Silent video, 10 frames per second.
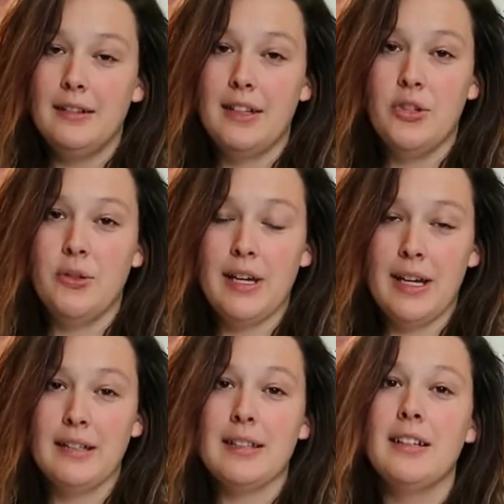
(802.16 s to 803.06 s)
that you
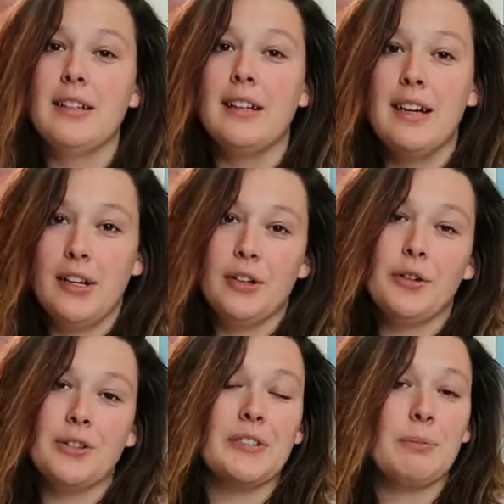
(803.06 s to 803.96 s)
get an
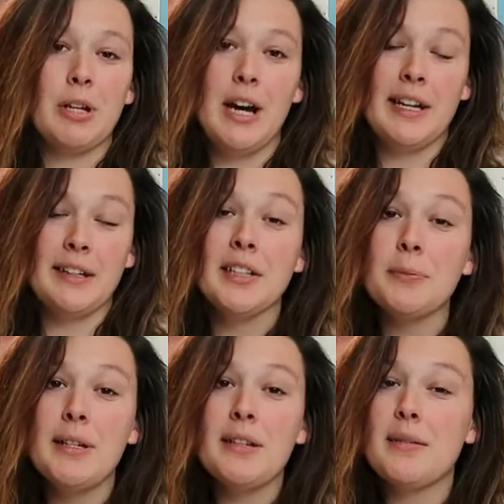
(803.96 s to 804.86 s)
enclosure from Talking
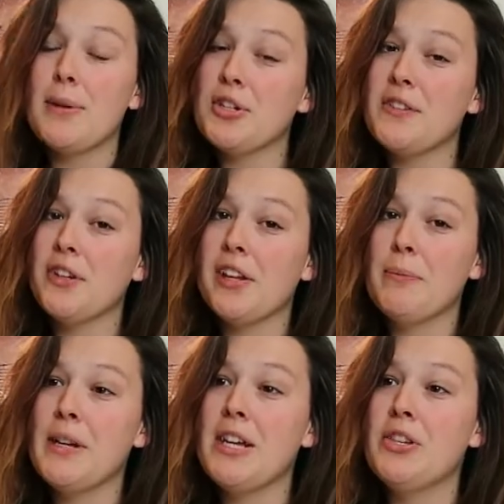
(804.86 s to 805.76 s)
Serpents, especially if you're like
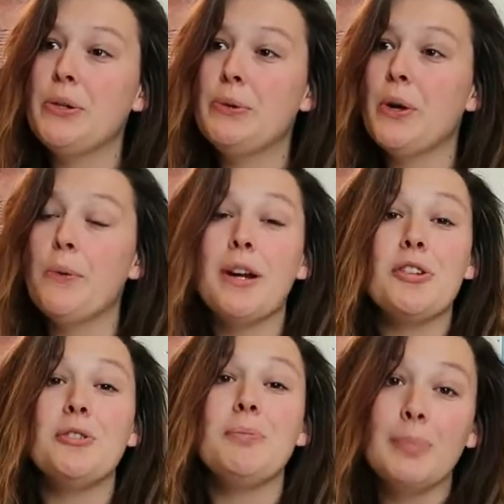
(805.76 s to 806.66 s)
me and you don't
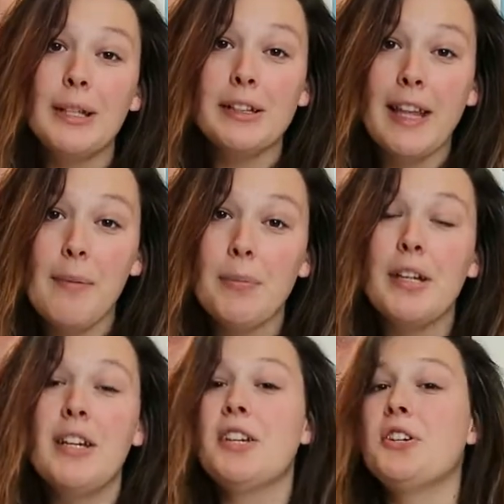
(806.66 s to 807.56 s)
want to build them,
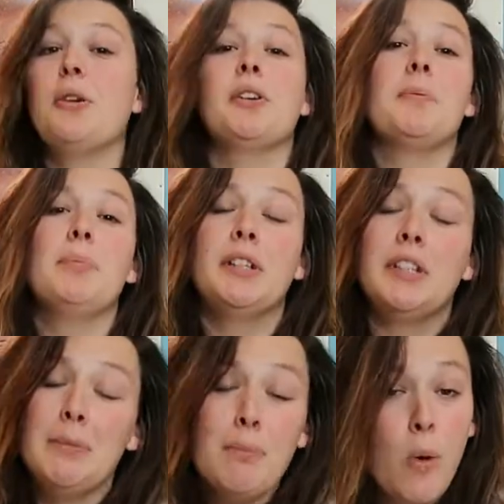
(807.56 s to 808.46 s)
you don't want to build
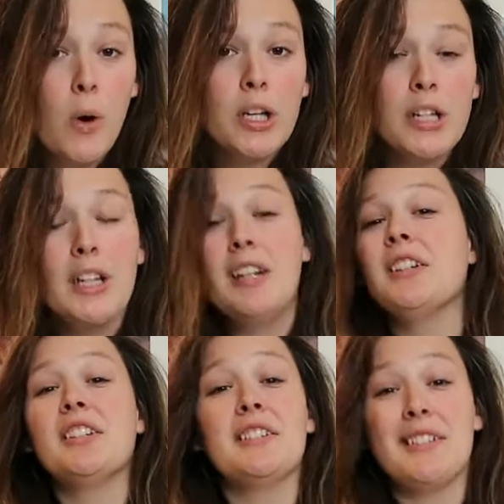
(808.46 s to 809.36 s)
any more,
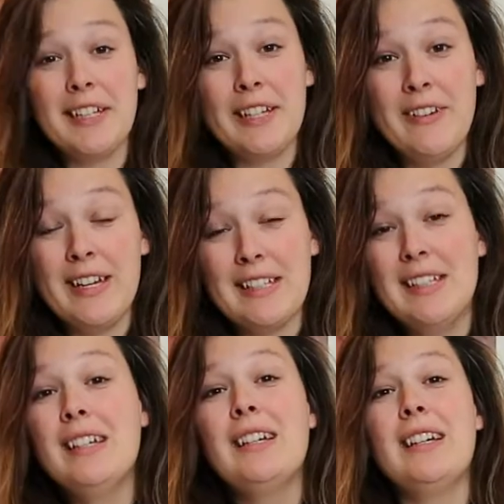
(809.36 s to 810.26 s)
you're sick of it.
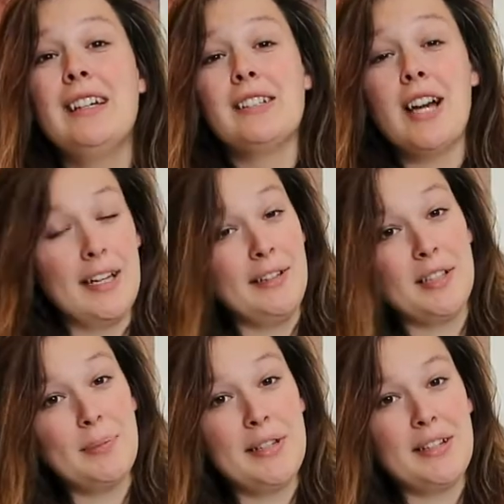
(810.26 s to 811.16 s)
Talking
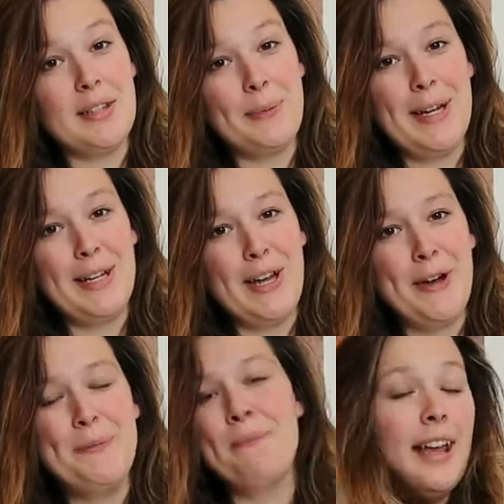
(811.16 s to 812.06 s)
Serpents is the way to
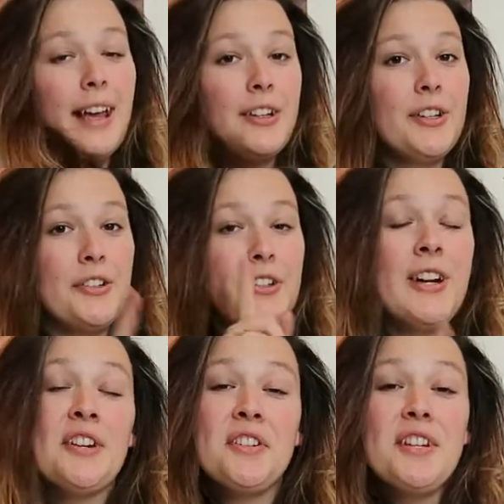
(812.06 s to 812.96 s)
go. And
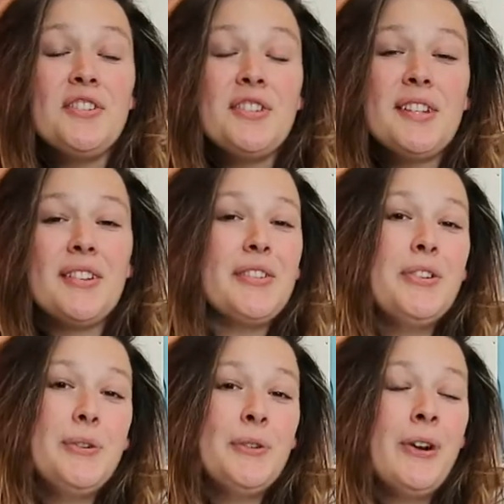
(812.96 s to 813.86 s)
congratulations
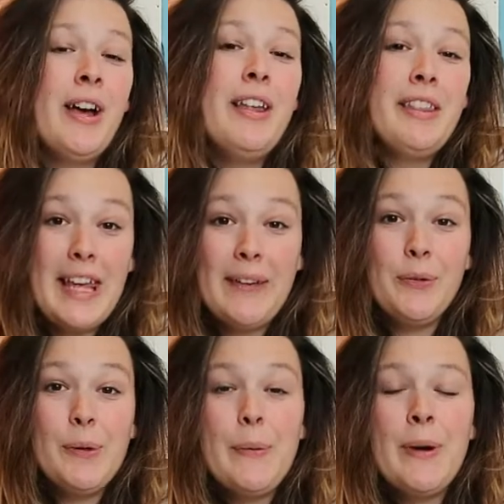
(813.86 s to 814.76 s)
to the
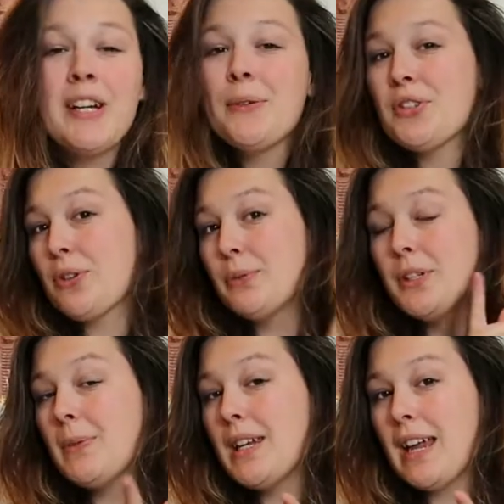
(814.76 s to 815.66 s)
giveaway winner, which
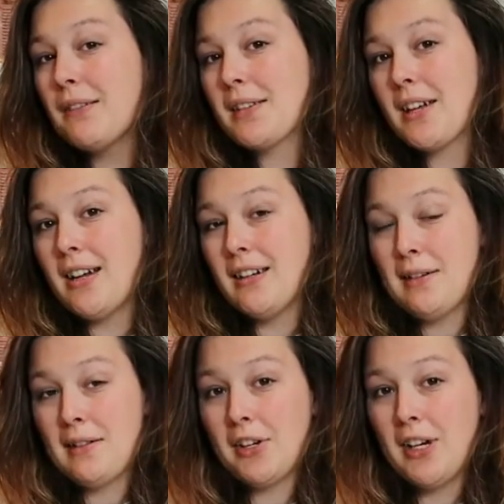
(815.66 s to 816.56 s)
will be announced on
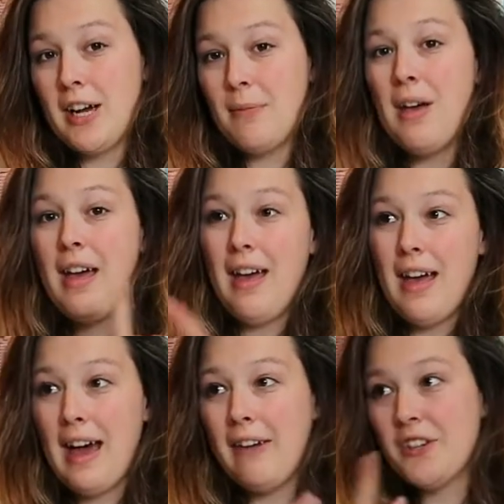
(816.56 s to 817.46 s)
Instagram
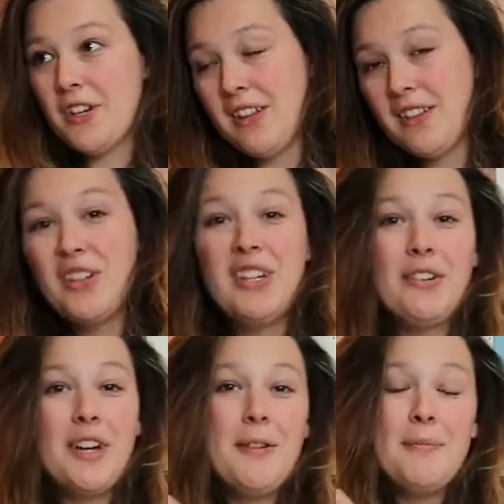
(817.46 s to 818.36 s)
after this video
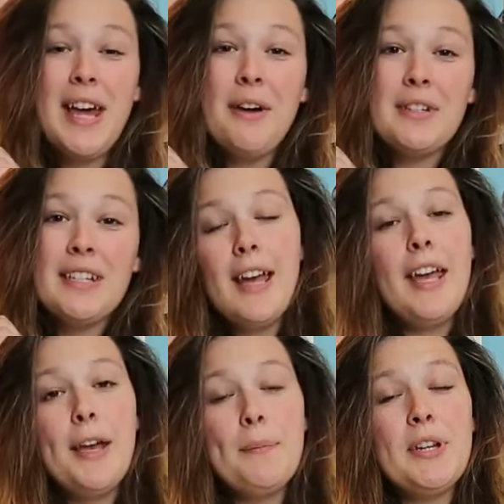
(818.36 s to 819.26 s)
comes out.
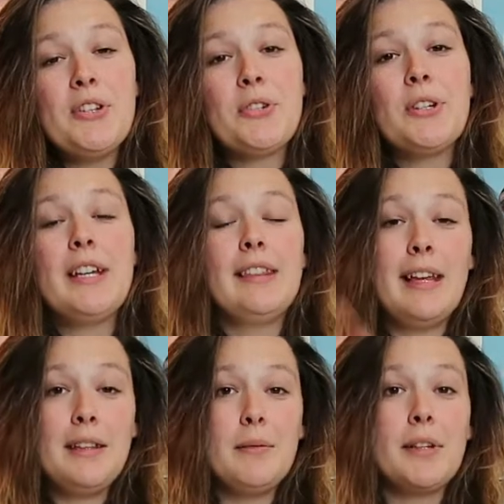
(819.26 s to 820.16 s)
And be sure to hit
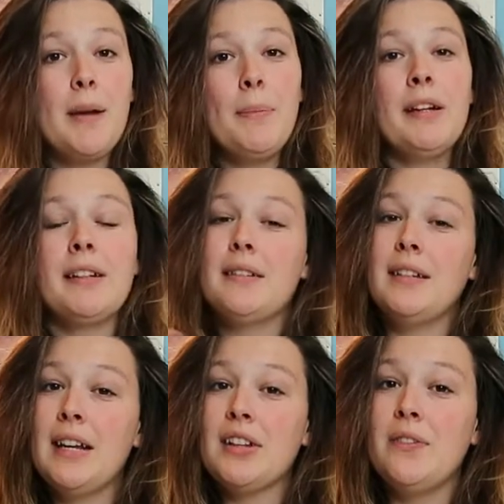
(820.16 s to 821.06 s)
that subscribe button because
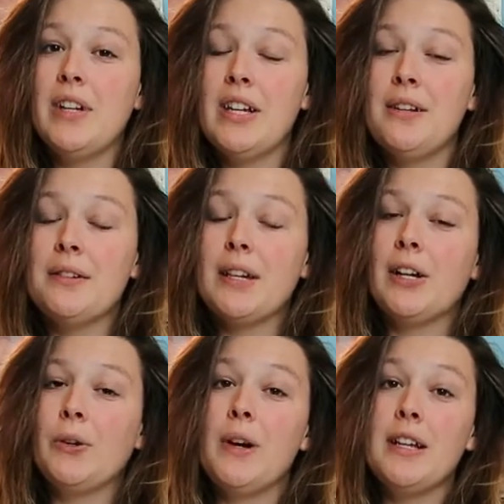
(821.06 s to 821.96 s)
the next videos
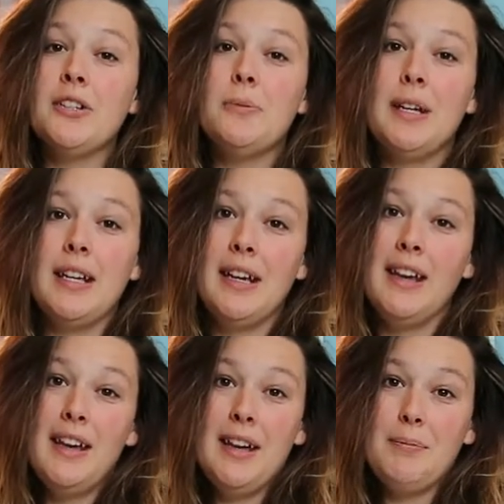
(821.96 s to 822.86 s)
are going to be
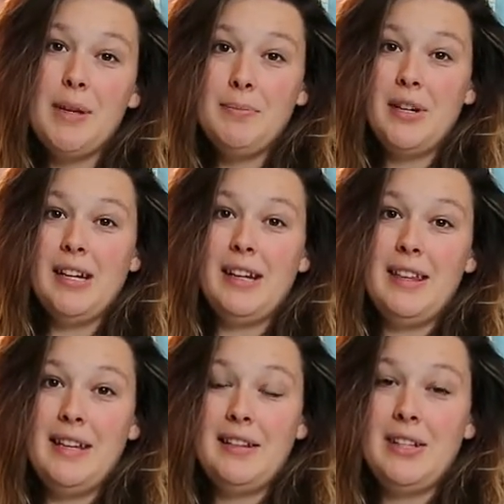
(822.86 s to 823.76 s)
me putting
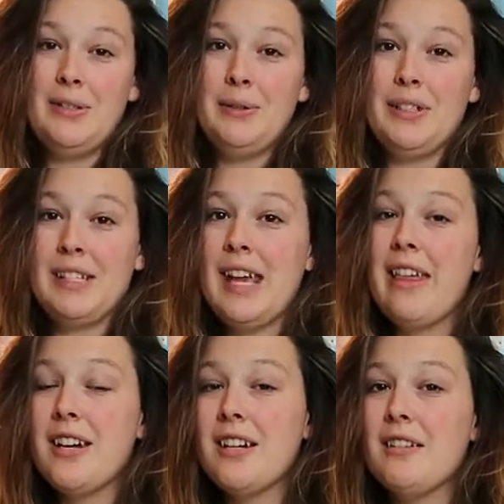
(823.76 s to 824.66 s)
these two
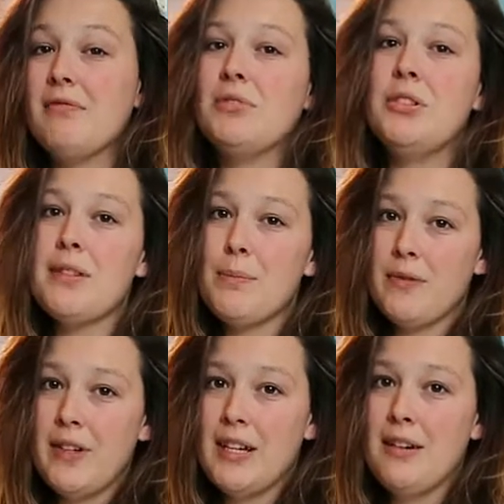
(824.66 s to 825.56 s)
together. Two
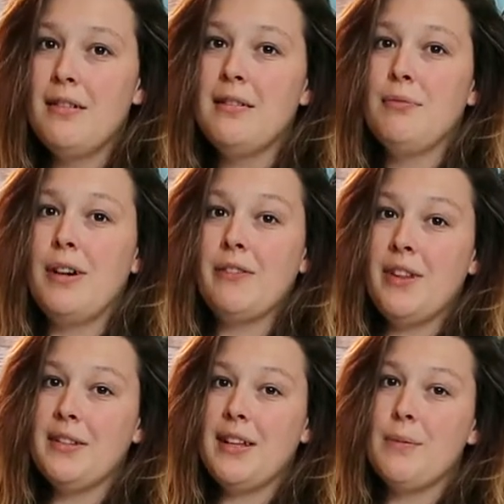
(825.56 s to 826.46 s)
separate videos, one for
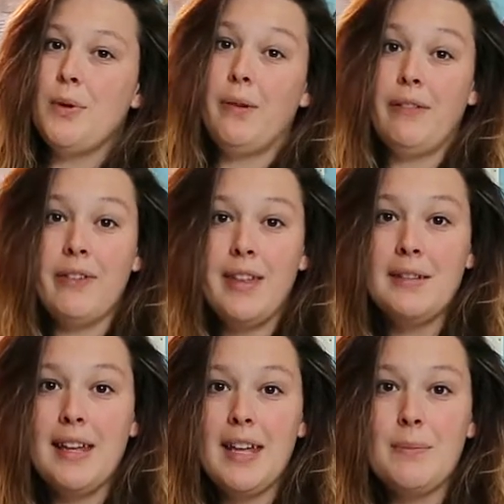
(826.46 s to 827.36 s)
this animal, one for
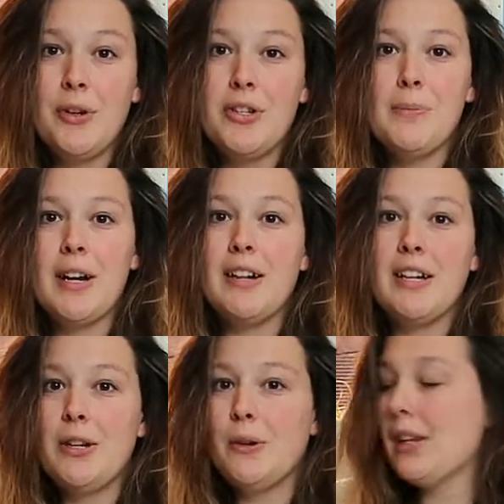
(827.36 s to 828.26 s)
this animal. You might
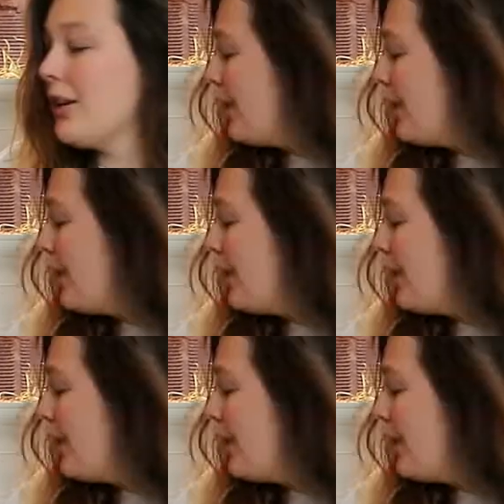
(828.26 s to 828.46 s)
already know what they